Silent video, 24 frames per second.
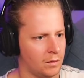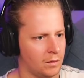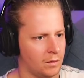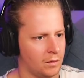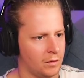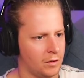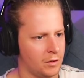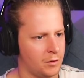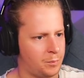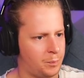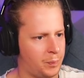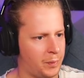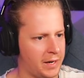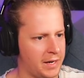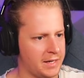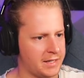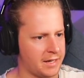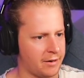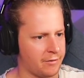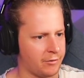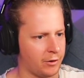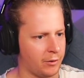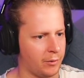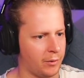axe. There's
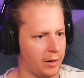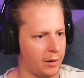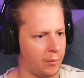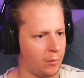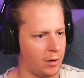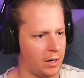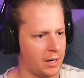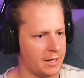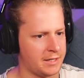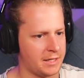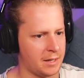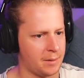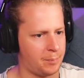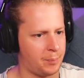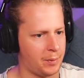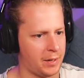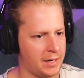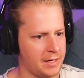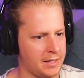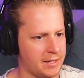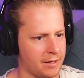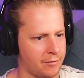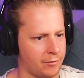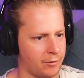bees everywhere. Why is there
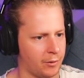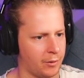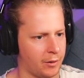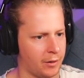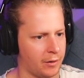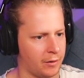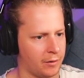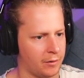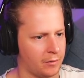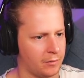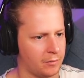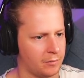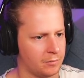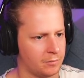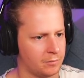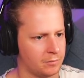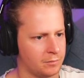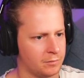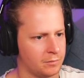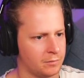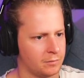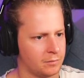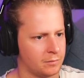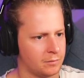bees everywhere? I
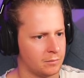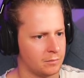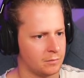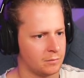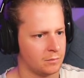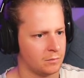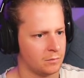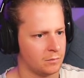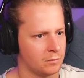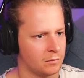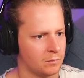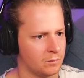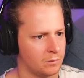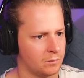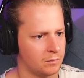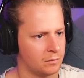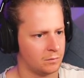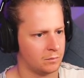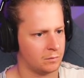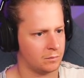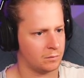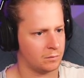attacked the bees hive.